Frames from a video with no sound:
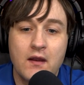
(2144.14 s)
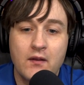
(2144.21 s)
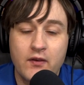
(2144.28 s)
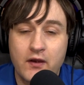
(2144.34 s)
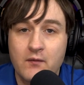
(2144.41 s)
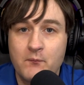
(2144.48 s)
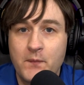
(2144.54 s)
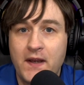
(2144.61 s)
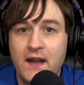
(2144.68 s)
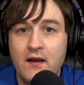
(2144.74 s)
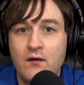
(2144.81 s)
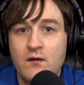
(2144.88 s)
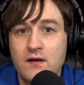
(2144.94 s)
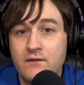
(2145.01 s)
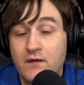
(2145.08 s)
the
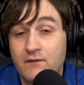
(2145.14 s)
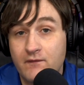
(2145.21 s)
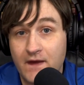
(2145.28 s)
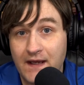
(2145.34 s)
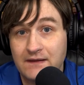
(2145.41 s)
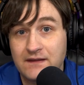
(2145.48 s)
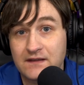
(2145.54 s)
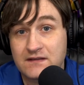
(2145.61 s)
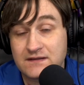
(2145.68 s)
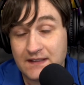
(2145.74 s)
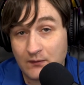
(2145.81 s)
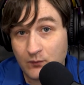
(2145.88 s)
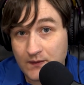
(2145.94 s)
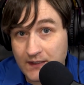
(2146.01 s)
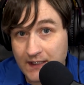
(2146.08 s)
comparative advantage
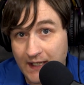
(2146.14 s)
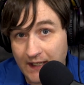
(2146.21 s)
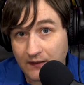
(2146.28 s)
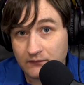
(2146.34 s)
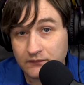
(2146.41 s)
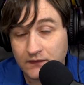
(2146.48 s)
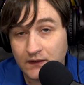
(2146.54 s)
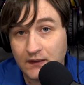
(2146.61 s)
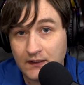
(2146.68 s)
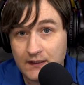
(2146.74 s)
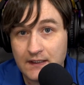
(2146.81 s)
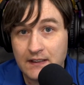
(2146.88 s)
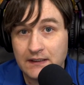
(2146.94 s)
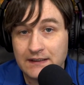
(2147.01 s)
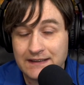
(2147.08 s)
that we have,
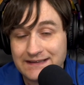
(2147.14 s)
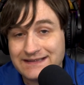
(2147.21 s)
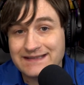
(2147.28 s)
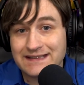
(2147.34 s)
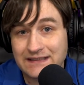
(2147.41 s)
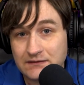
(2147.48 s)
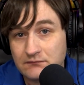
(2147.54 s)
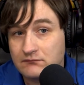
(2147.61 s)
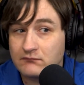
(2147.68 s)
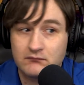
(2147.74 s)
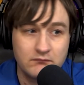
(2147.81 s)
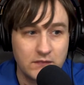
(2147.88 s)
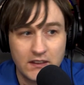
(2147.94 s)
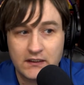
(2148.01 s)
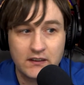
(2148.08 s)
is in
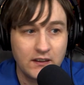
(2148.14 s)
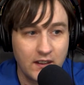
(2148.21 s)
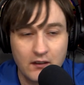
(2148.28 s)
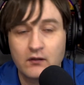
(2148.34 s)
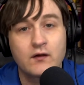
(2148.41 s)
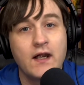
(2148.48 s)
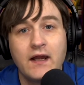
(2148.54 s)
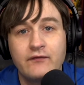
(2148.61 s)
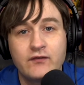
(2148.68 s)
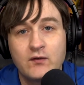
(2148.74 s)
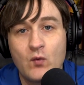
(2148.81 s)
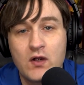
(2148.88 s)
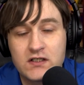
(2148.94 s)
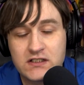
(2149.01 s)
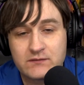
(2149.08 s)
making aircraft and
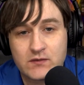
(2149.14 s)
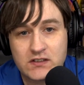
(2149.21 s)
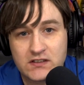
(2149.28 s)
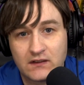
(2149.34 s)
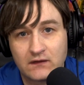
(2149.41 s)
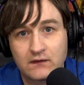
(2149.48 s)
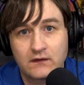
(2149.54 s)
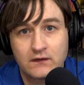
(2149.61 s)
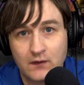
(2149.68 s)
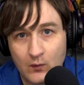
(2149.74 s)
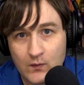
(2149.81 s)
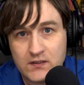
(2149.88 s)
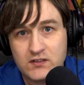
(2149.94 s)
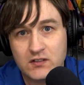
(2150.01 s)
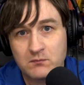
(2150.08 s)
washing machines. So
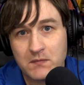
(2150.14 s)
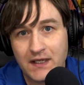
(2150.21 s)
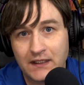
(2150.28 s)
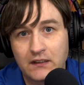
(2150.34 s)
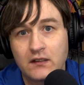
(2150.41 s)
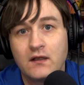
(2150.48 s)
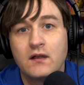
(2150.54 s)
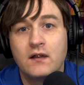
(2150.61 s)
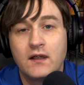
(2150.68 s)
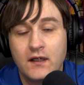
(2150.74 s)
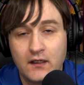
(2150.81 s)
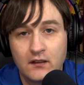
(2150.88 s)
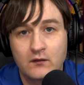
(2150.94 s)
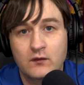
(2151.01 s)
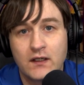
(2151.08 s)
we should make
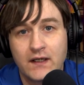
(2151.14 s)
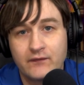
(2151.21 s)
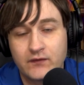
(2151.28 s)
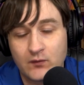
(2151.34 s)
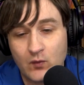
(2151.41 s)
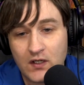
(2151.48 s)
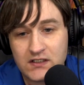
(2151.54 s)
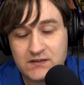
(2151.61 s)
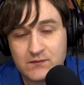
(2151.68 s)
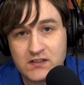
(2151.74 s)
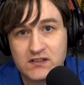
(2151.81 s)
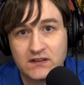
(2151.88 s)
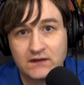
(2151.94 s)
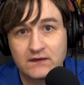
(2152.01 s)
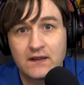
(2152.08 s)
aircraft and washing
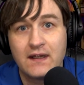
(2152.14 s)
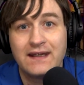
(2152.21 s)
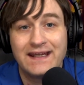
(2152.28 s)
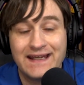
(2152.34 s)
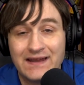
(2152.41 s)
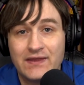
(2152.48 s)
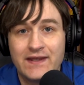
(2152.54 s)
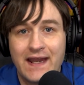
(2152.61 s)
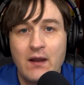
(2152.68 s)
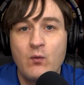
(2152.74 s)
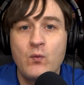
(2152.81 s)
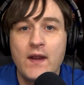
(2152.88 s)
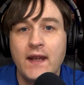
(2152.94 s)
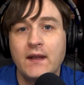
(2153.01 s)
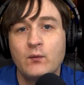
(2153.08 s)
machines. In that
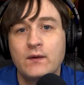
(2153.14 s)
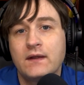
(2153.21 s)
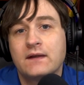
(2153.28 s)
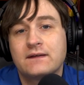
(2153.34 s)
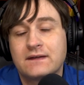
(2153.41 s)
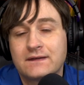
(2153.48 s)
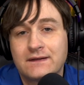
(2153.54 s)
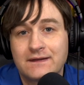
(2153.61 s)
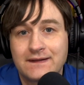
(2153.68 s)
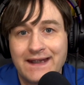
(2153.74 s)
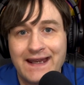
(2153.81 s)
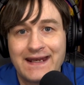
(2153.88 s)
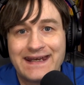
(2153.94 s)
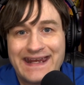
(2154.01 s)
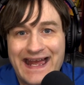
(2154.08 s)
way, we as a
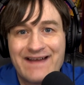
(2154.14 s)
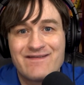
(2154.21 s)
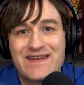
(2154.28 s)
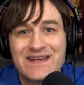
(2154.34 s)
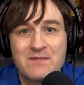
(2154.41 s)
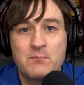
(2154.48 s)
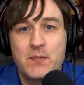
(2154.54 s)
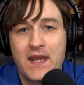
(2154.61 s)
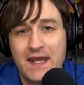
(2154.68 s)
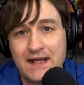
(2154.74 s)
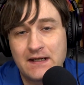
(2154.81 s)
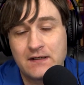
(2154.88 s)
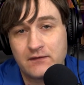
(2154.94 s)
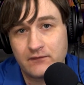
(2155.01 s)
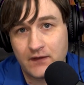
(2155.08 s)
society have a
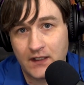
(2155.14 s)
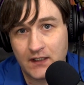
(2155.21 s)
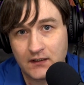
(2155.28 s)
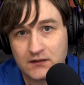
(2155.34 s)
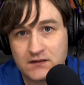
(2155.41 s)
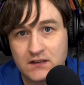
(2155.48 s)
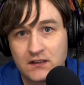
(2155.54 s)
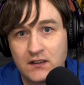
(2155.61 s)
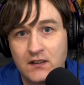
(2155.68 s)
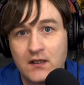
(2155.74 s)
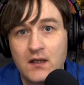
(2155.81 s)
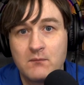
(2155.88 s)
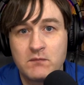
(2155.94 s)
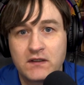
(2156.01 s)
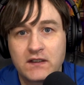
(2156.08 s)
competitive edge
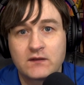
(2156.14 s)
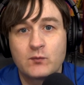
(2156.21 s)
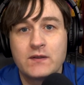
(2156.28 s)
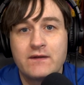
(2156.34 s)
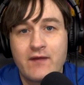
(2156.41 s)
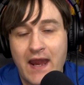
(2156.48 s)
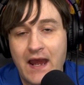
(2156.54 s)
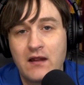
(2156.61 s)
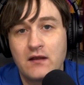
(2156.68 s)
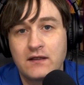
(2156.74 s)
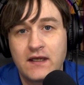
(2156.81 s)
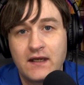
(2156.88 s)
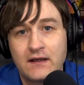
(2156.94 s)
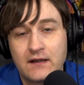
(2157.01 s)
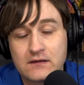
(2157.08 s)
because we have
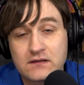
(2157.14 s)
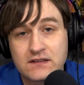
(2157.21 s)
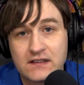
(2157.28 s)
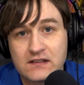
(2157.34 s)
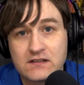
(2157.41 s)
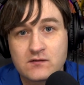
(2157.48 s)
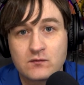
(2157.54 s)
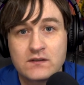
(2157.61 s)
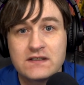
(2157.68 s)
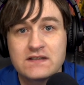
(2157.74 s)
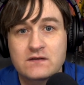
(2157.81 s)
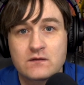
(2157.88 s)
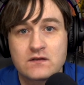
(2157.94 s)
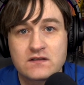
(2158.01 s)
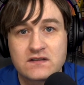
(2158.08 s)
allocated our scarce
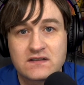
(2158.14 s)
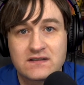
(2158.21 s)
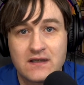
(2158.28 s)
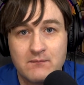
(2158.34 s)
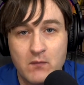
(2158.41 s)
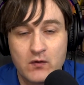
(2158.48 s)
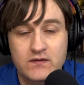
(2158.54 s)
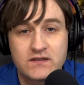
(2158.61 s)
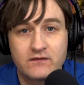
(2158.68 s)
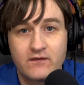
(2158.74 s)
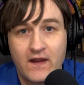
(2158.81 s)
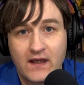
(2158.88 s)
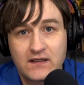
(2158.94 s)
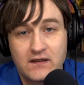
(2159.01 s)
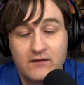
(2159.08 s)
resources in the most
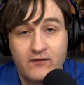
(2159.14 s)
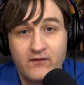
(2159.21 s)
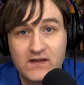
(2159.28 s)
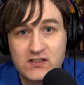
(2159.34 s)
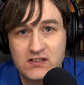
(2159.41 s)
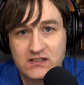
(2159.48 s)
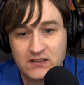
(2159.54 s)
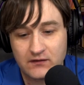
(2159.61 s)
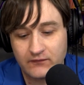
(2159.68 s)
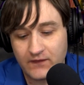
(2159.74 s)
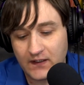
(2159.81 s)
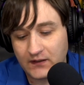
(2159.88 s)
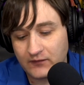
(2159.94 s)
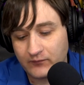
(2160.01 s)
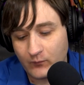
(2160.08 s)
efficient and
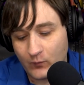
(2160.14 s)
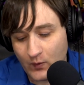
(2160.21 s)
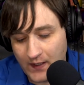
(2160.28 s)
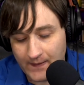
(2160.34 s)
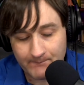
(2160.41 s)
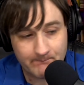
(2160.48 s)
effective way.